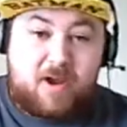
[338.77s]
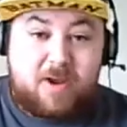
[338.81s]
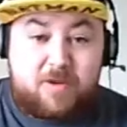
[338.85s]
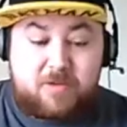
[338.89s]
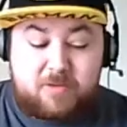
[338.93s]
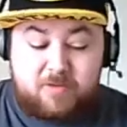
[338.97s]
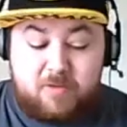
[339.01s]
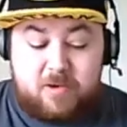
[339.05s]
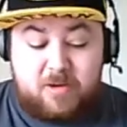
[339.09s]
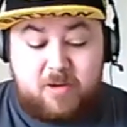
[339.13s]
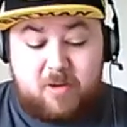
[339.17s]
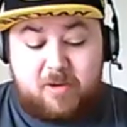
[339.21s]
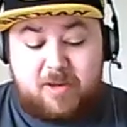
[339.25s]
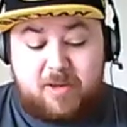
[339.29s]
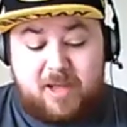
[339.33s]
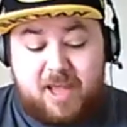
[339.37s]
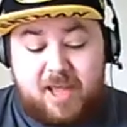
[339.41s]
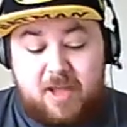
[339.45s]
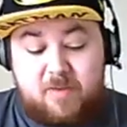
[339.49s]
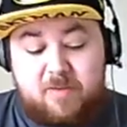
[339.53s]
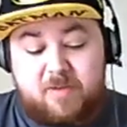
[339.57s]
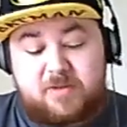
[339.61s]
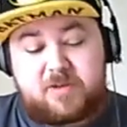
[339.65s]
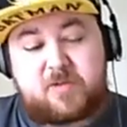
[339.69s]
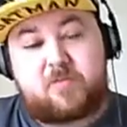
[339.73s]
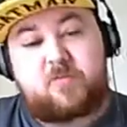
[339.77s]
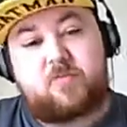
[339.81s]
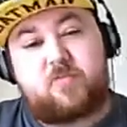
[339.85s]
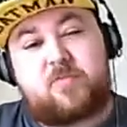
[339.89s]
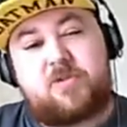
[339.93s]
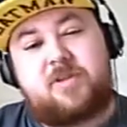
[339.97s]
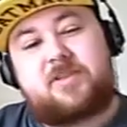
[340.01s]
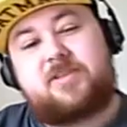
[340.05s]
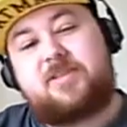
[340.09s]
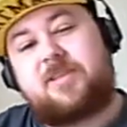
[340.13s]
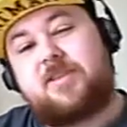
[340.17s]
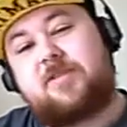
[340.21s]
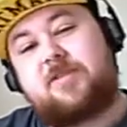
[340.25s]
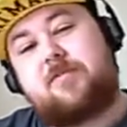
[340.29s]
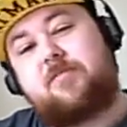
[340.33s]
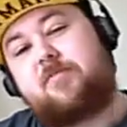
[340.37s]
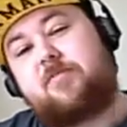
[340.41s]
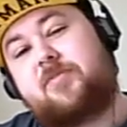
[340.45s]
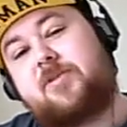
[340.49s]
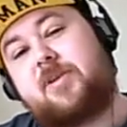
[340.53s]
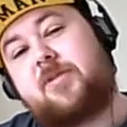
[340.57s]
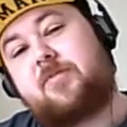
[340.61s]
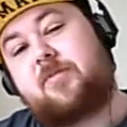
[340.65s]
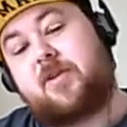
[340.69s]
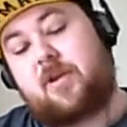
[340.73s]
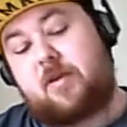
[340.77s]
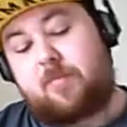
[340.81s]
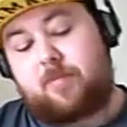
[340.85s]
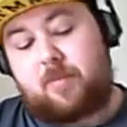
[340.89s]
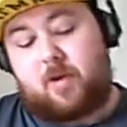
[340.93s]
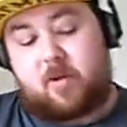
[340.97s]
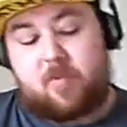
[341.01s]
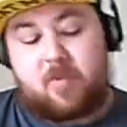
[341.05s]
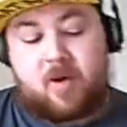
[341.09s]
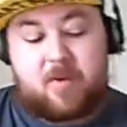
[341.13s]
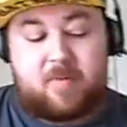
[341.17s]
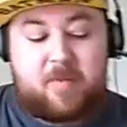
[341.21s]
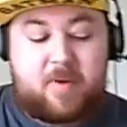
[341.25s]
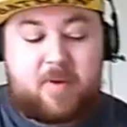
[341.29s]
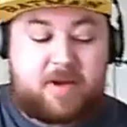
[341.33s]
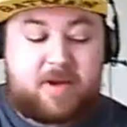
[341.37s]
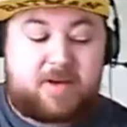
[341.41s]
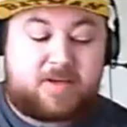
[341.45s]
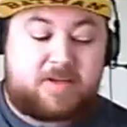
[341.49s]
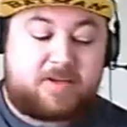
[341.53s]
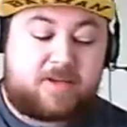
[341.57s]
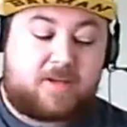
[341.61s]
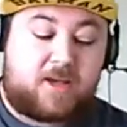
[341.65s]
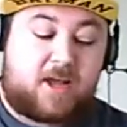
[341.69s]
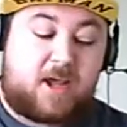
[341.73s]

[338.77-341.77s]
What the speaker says: It was written okay, but just didn't kind of blow my mind.